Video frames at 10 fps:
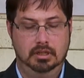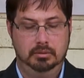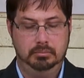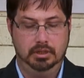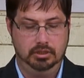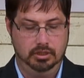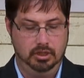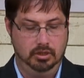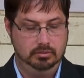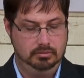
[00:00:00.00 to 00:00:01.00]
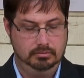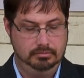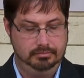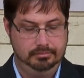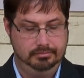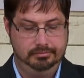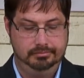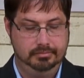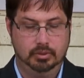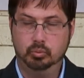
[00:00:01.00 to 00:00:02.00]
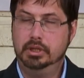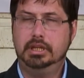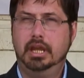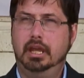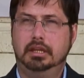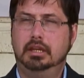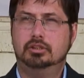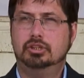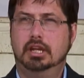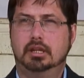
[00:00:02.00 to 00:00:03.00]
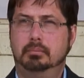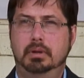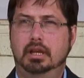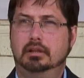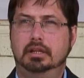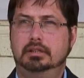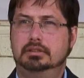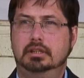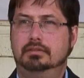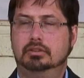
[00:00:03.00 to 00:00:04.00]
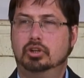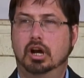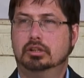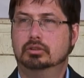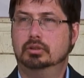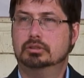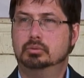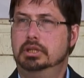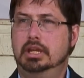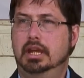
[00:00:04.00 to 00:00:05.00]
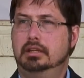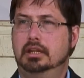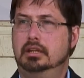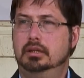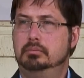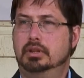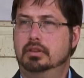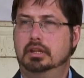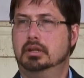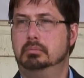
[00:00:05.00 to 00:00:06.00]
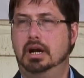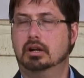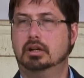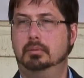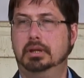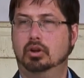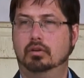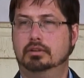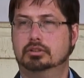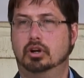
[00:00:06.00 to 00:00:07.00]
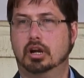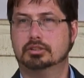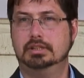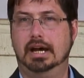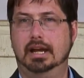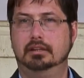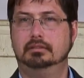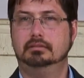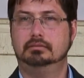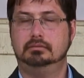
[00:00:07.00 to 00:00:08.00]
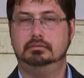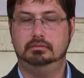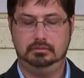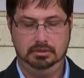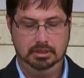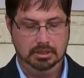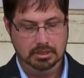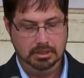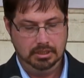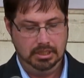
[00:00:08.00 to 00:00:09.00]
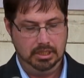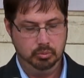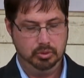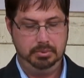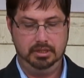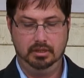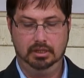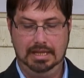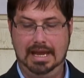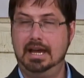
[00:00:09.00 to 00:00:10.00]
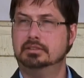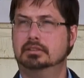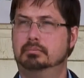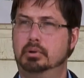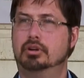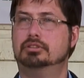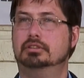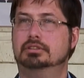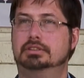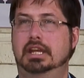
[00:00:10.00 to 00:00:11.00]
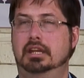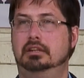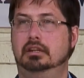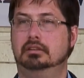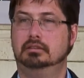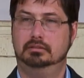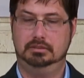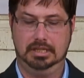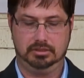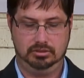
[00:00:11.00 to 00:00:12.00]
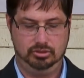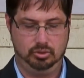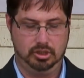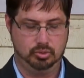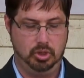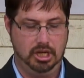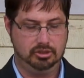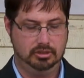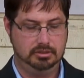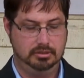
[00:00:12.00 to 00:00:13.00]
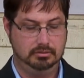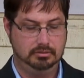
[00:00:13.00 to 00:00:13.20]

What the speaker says: But you know, we can't get Jacob Bayley to even talk to us. We can't get him to think about coming over to our side. He will be the last person standing next to George Washington.